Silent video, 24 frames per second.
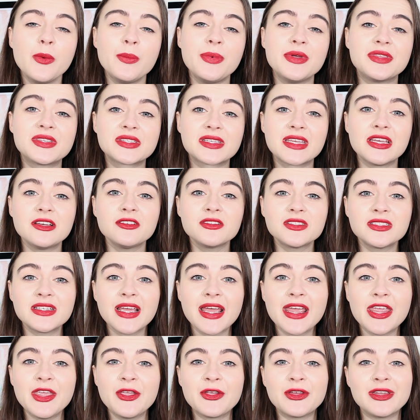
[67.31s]
With
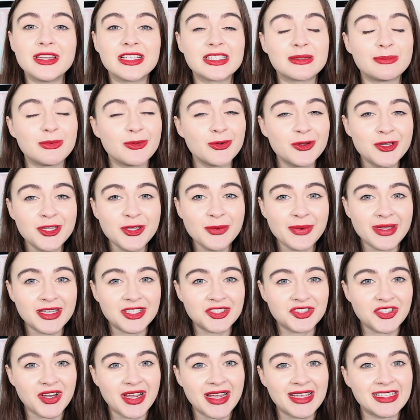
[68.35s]
Skillshare, you can explore new
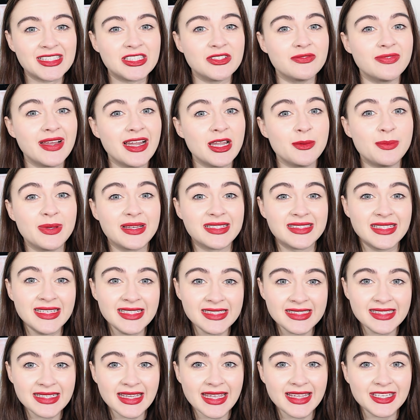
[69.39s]
interests, develop
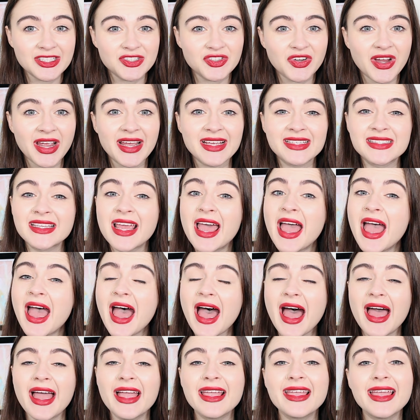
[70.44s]
existing interests,
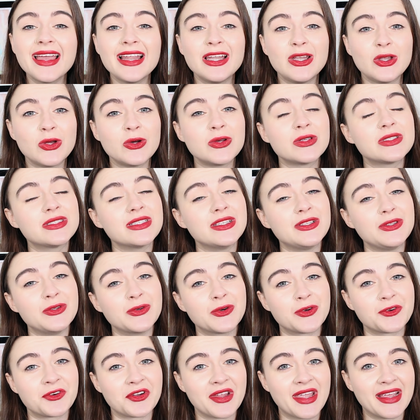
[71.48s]
and get lost in
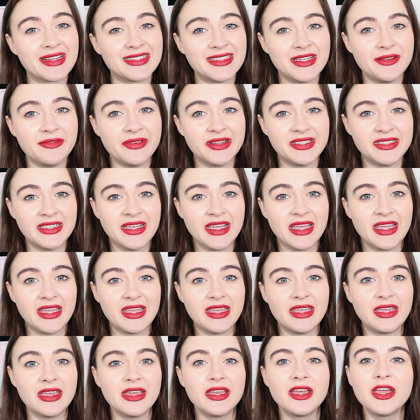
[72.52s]
your
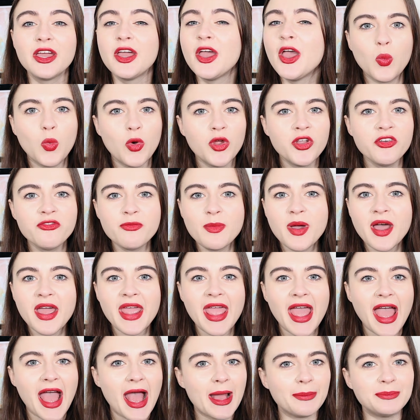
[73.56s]
creativity. One of
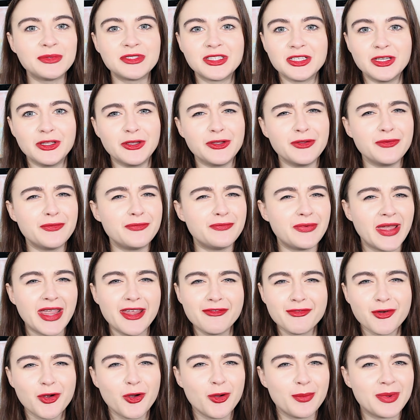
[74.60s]
my absolute
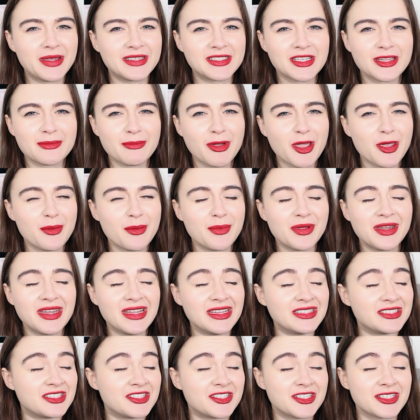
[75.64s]
favourite hobbies at the moment
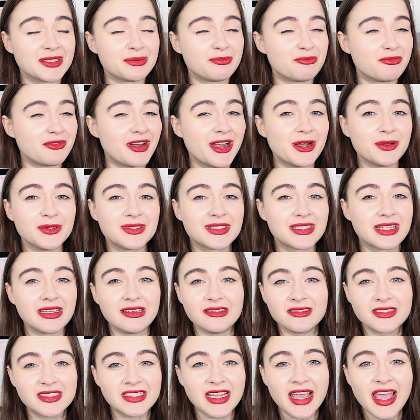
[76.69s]
is just browse
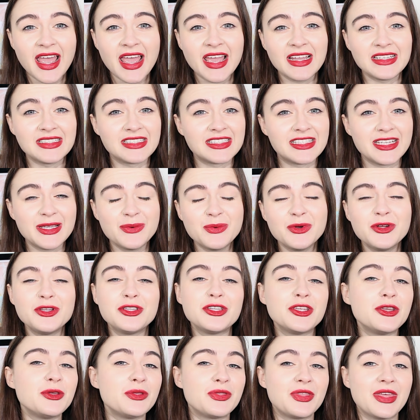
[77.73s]
Skillshare and see what
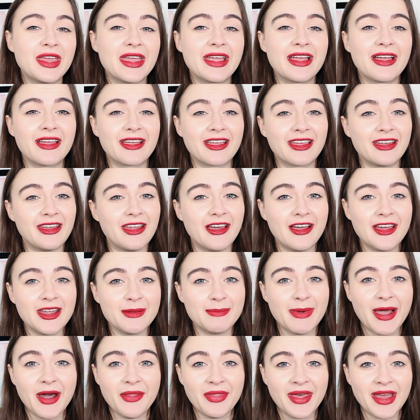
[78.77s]
new thing I can learn
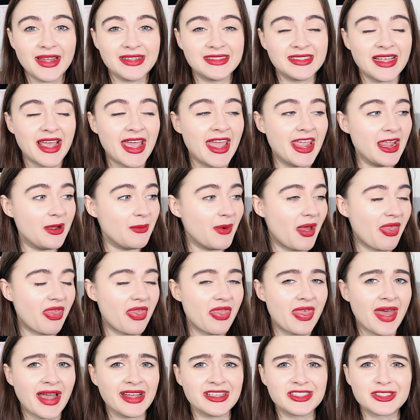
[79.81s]
about that day,
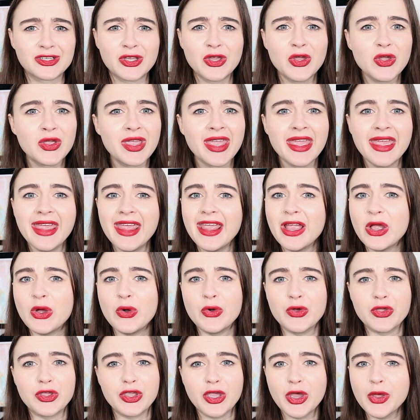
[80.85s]
whether that's cooking
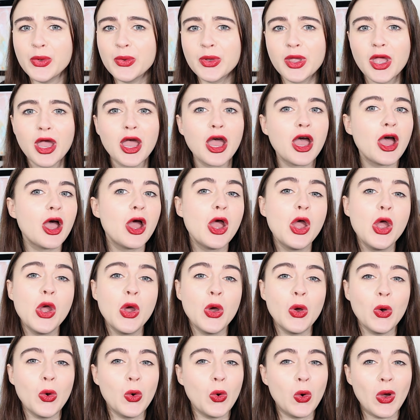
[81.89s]
or yoga
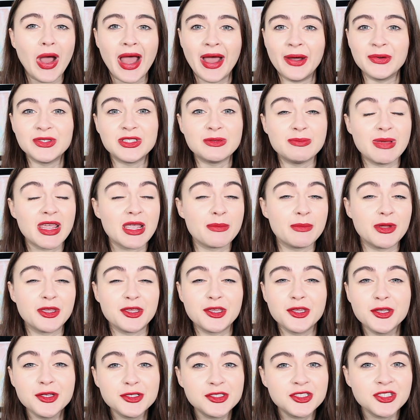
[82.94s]
or how to make my
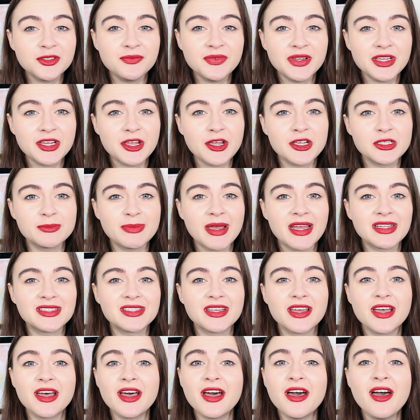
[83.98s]
YouTube videos
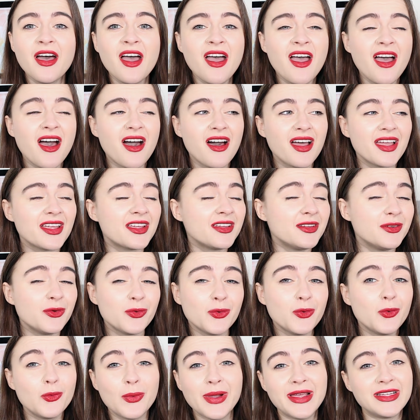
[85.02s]
better. I can
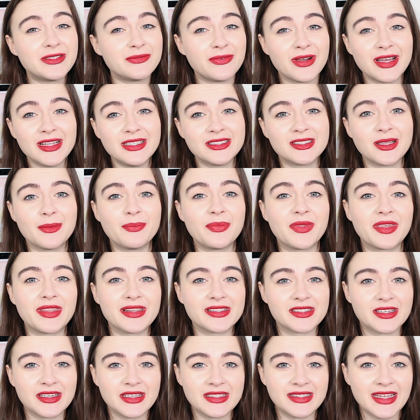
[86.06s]
always find something
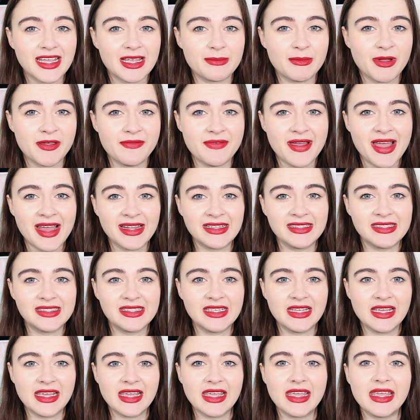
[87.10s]
that's going to take my
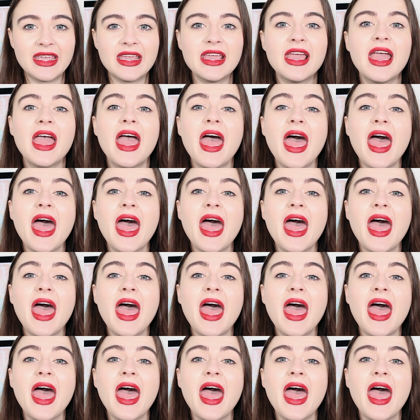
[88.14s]
fancy.